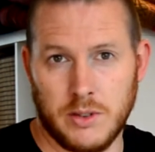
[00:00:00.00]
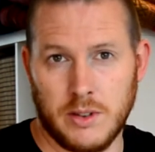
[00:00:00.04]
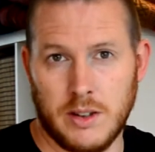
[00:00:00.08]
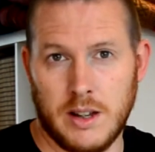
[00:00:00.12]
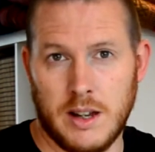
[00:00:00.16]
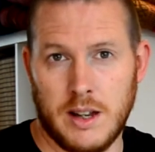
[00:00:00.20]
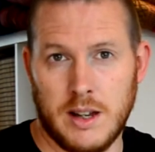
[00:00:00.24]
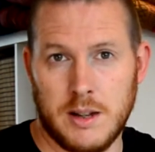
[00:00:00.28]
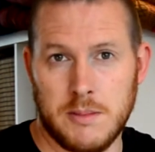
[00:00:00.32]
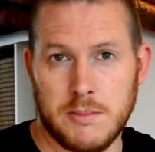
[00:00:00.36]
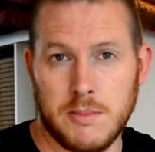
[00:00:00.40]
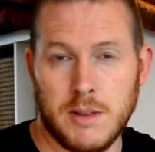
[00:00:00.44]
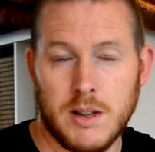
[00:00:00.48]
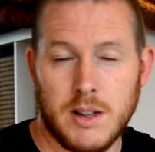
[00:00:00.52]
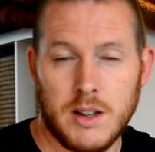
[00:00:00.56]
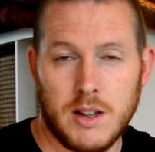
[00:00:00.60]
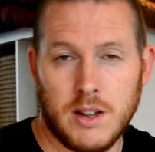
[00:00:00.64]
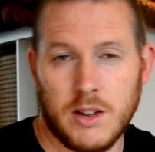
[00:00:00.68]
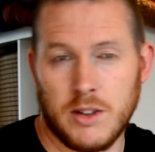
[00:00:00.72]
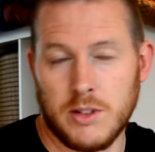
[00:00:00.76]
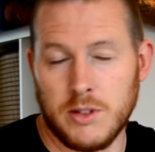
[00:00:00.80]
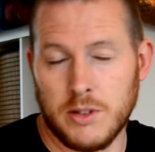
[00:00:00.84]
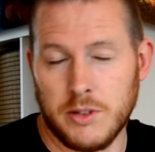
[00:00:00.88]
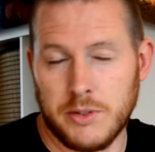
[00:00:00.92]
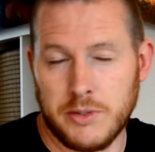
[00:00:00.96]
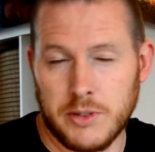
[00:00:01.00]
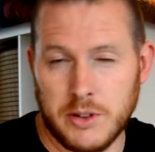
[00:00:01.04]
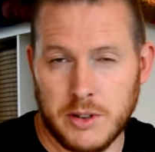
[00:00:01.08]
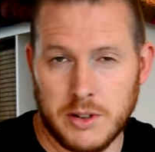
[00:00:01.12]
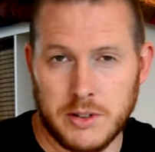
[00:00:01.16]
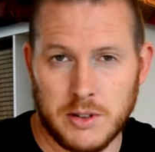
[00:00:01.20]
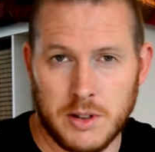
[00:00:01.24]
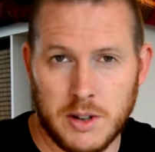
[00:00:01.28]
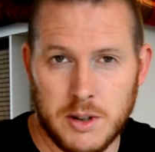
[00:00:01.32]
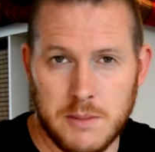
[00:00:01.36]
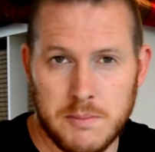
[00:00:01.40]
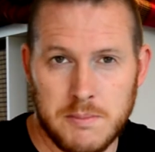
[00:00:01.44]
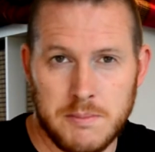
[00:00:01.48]
game on your first
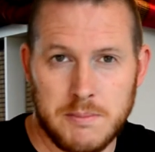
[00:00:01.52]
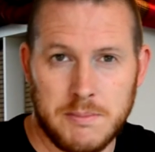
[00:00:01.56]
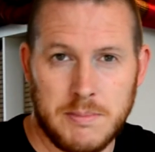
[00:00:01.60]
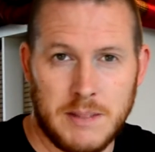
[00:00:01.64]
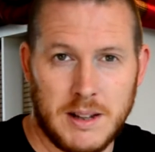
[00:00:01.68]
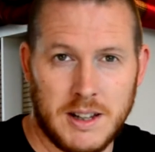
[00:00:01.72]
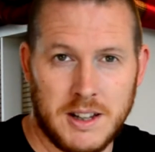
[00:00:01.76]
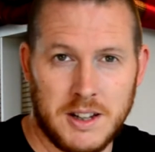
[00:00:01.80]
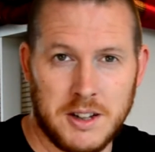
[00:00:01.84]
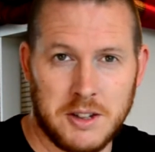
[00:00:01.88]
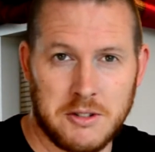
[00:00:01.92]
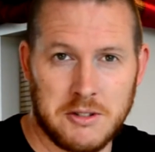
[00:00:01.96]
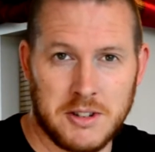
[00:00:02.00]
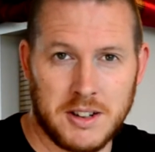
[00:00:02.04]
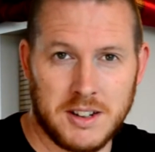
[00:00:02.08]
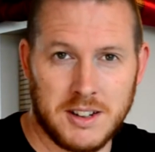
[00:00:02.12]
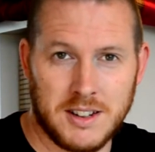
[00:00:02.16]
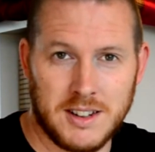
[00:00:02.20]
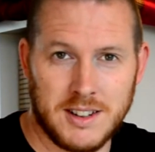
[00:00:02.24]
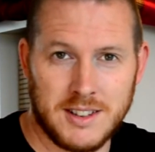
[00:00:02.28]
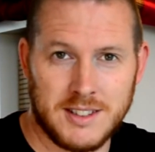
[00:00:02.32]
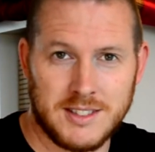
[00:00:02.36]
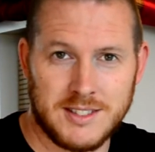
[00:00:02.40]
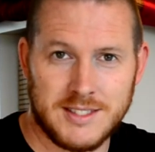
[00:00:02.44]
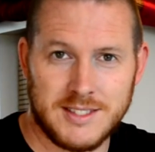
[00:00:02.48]
time playing Agricola.